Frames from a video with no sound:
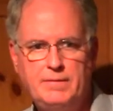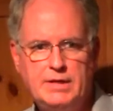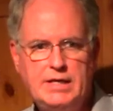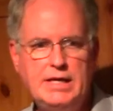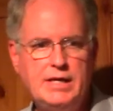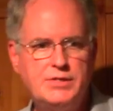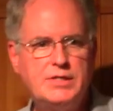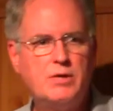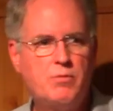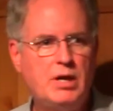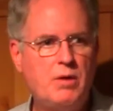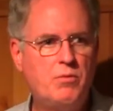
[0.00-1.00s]
The king
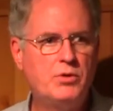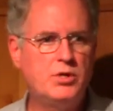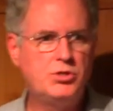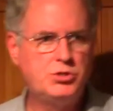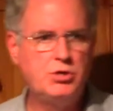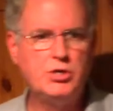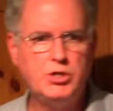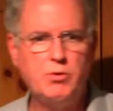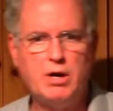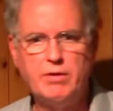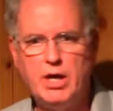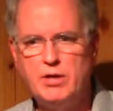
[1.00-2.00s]
said, Well, I want to assure
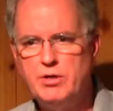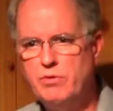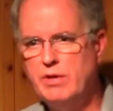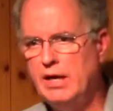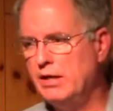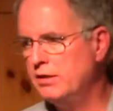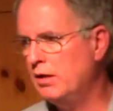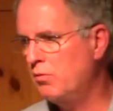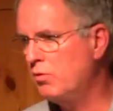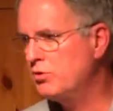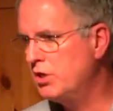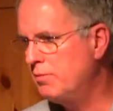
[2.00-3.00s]
you I'll not do that. I
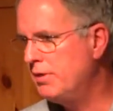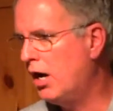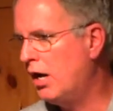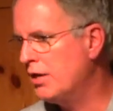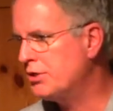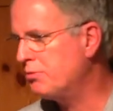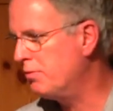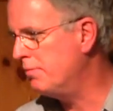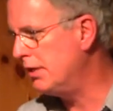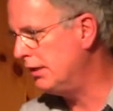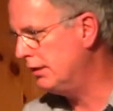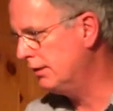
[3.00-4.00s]
want you to be honest with
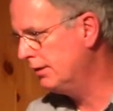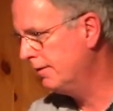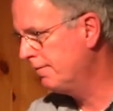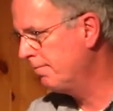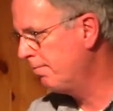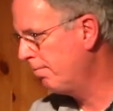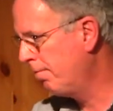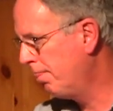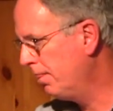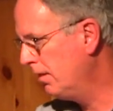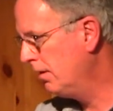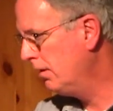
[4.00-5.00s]
me.
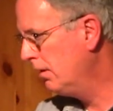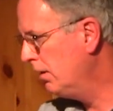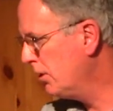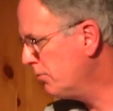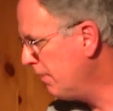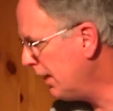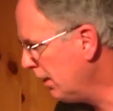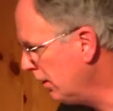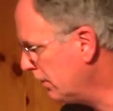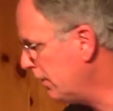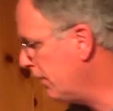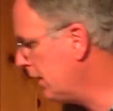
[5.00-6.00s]
This man looked at